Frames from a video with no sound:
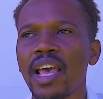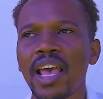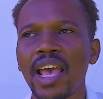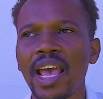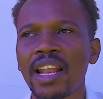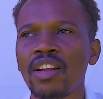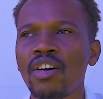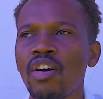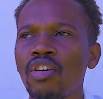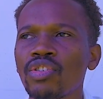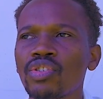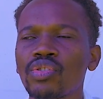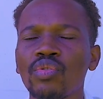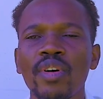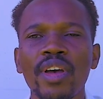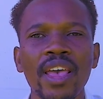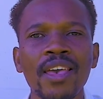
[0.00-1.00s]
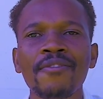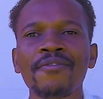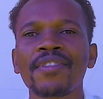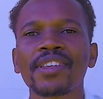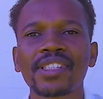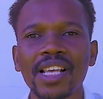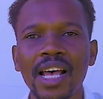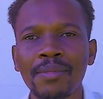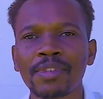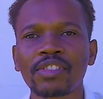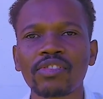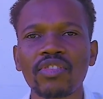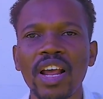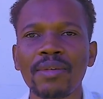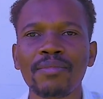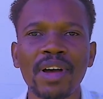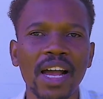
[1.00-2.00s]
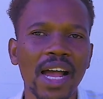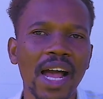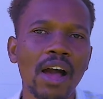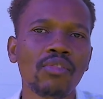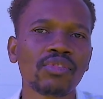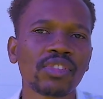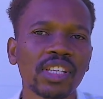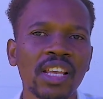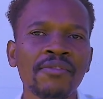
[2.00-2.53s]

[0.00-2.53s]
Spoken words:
And also every subscriber counts.